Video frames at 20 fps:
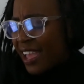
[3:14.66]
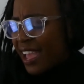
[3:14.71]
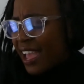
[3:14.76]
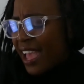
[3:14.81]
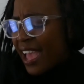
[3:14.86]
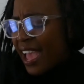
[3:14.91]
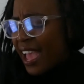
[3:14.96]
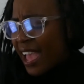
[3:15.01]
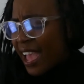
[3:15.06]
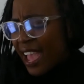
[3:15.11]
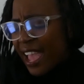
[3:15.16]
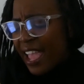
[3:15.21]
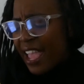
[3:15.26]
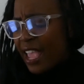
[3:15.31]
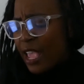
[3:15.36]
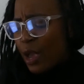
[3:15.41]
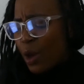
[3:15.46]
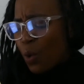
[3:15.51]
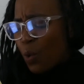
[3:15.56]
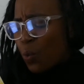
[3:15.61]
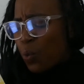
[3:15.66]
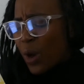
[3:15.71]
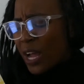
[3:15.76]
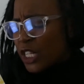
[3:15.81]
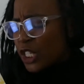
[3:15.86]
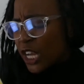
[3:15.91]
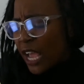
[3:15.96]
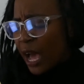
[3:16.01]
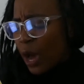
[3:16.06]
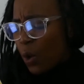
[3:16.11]
Hey,
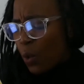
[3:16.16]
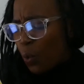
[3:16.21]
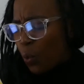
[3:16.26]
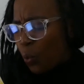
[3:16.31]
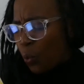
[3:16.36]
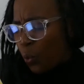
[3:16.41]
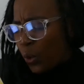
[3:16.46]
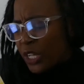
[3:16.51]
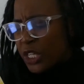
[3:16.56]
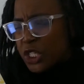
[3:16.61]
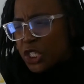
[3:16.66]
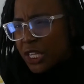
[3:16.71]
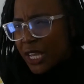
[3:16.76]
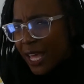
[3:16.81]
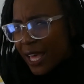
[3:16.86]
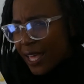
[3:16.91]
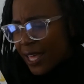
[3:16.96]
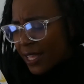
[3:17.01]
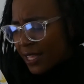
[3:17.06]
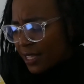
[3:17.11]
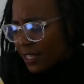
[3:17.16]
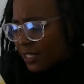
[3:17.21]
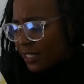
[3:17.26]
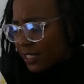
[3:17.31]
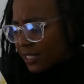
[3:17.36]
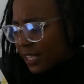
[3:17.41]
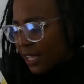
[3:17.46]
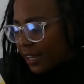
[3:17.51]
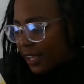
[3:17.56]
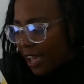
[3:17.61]
watch out, would ya?
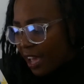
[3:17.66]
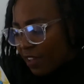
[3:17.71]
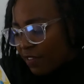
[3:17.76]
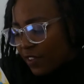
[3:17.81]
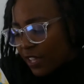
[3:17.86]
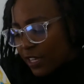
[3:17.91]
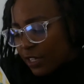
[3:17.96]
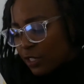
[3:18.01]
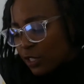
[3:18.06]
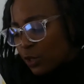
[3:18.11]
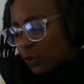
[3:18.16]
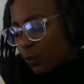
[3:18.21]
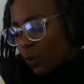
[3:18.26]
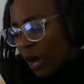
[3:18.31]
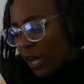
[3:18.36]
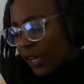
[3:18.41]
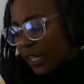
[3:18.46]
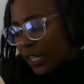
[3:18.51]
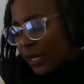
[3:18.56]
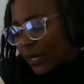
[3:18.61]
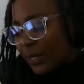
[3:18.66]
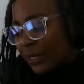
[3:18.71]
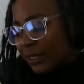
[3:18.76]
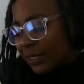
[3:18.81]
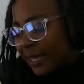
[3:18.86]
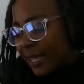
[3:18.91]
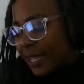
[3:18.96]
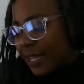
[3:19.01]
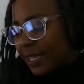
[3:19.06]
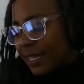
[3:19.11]
Said Evan, swatting her
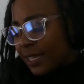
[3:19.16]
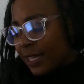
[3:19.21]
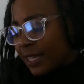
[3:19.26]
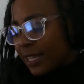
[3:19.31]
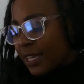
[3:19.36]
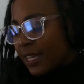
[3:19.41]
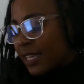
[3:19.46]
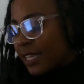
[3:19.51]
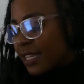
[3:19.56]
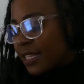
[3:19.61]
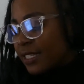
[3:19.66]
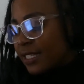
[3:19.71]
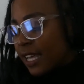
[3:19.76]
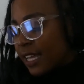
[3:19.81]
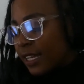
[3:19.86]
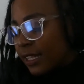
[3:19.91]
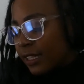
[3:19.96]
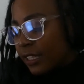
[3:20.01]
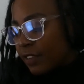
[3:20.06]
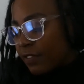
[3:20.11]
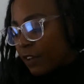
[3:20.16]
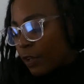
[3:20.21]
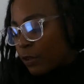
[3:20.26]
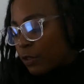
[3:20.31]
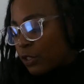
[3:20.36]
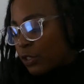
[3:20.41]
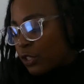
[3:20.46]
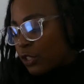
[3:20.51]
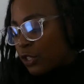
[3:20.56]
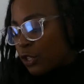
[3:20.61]
leg. He suddenly felt
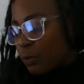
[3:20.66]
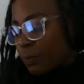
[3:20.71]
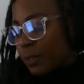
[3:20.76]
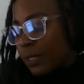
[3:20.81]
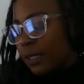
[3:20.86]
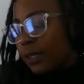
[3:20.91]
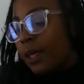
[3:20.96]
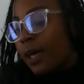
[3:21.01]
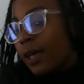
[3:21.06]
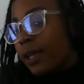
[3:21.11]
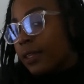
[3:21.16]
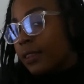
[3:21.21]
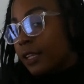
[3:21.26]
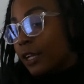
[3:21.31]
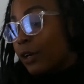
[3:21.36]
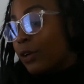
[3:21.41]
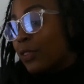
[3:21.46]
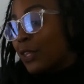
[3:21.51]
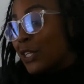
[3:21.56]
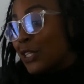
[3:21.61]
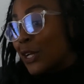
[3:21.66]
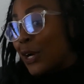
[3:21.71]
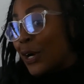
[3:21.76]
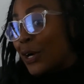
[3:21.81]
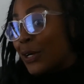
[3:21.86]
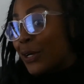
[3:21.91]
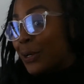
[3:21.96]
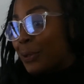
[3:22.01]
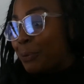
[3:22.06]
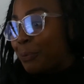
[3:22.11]
stupid lying there in the dark.